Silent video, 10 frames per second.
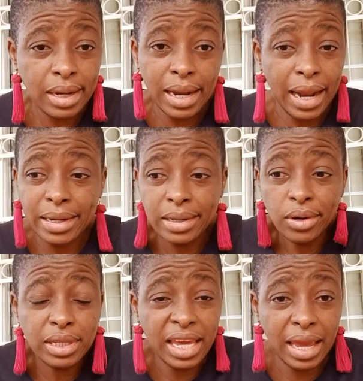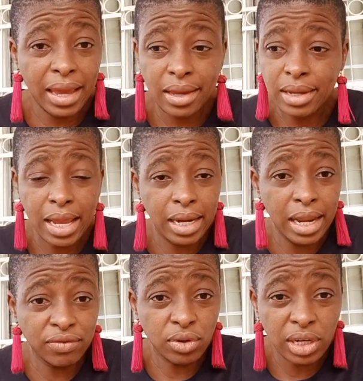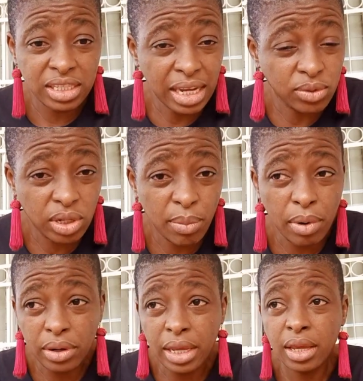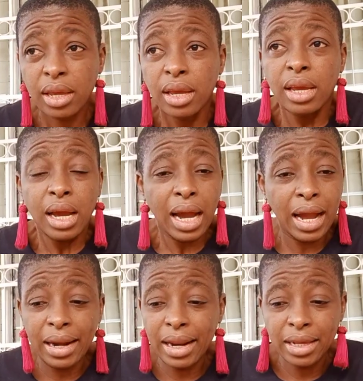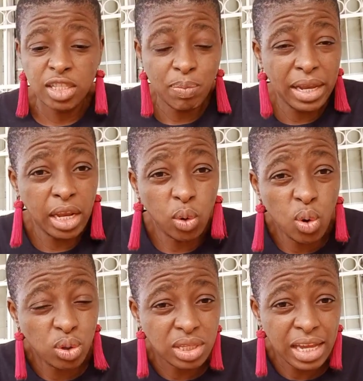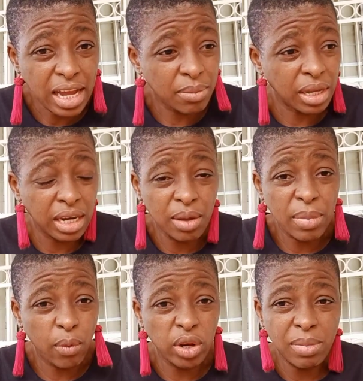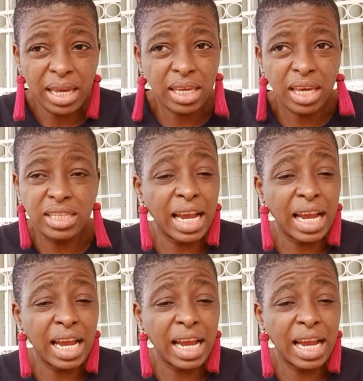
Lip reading: I did not care. I left on a Saturday morning and I spent a good time in Limbe with my kids.